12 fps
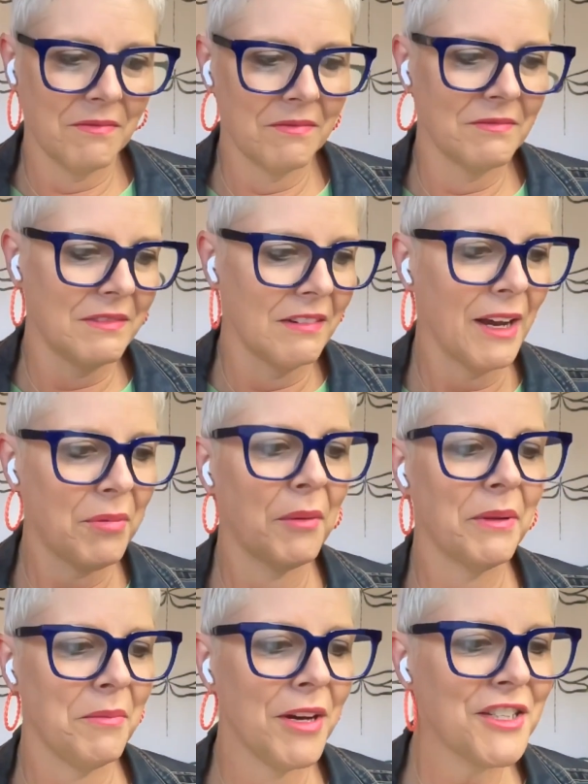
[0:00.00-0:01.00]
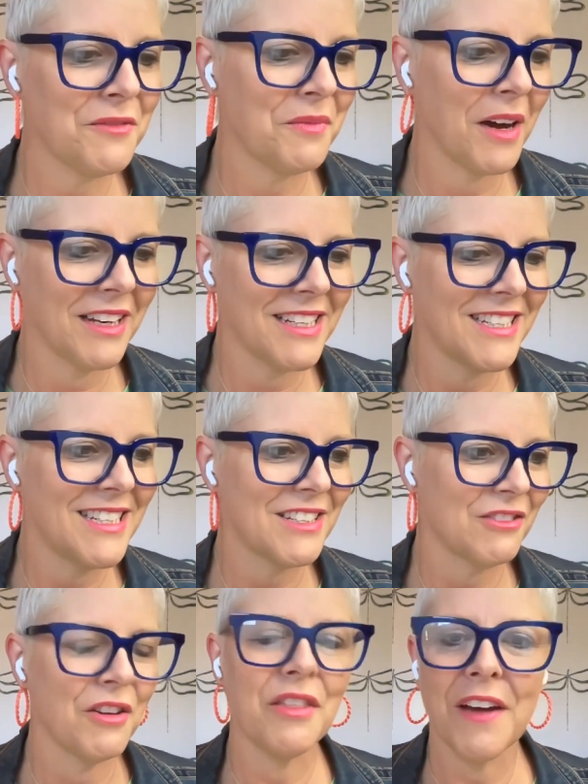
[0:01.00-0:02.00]
like probably most of my listeners
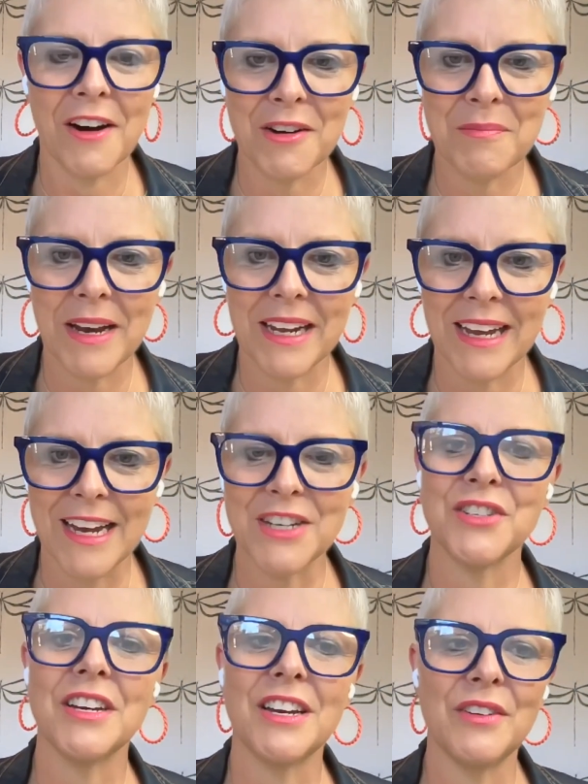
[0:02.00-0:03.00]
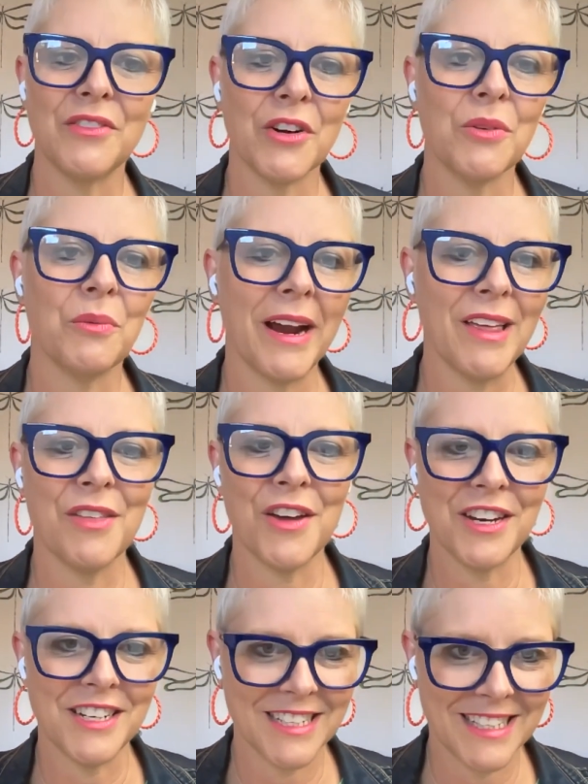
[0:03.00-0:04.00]
are on thyroid medication, and you've got to wait
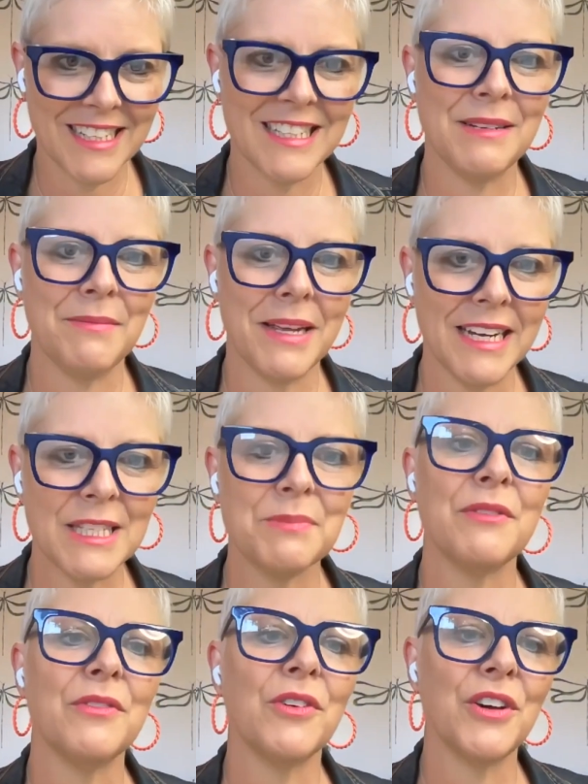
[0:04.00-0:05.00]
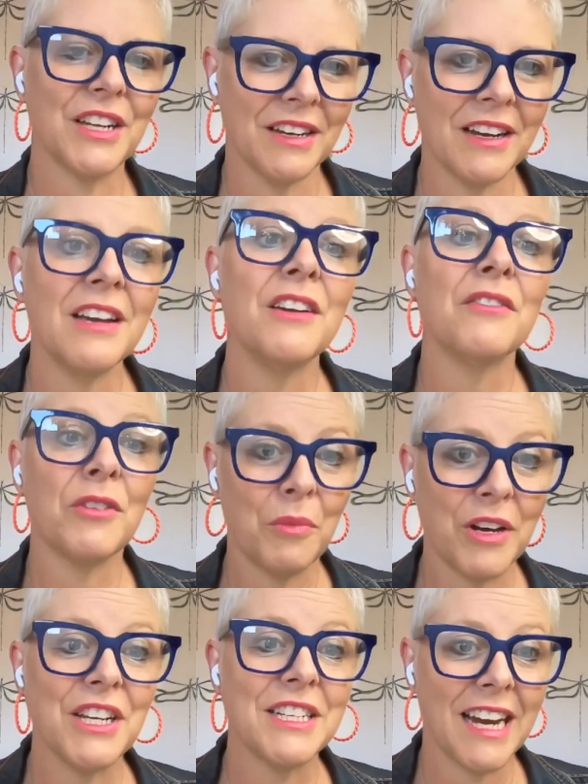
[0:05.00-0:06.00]
30 to 60 minutes from
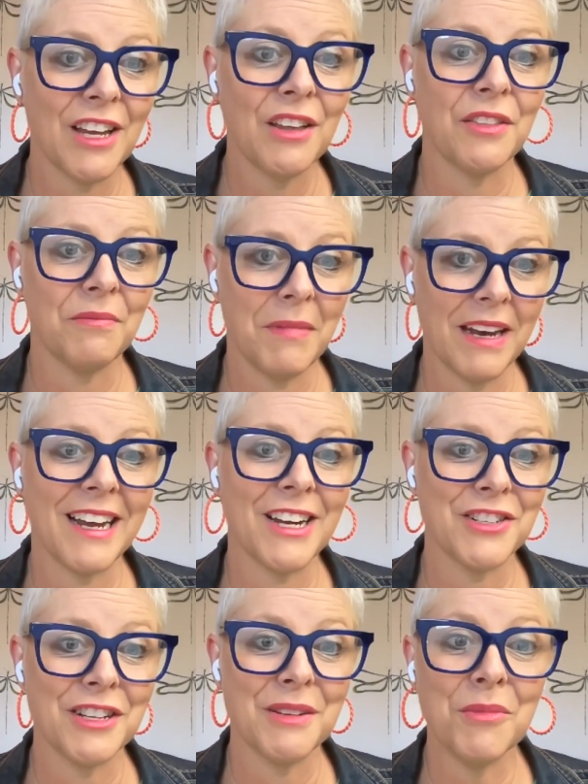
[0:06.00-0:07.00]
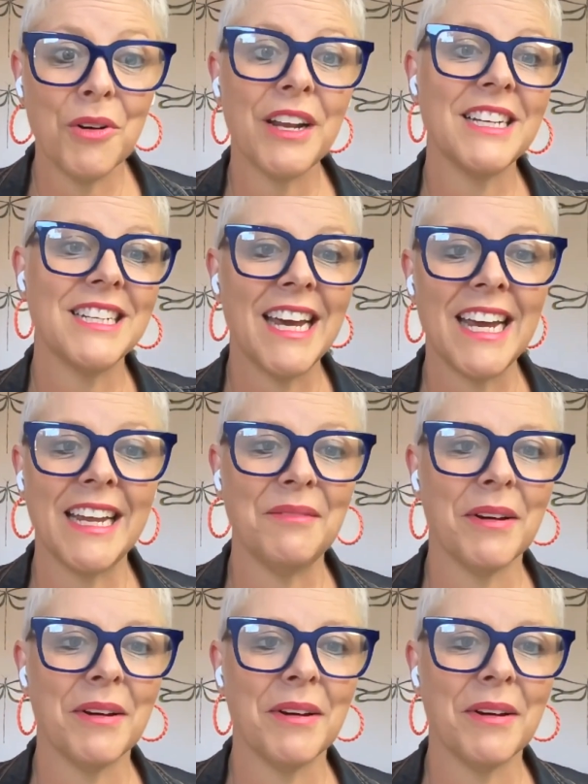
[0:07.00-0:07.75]
when you take your medication in the morning to eating.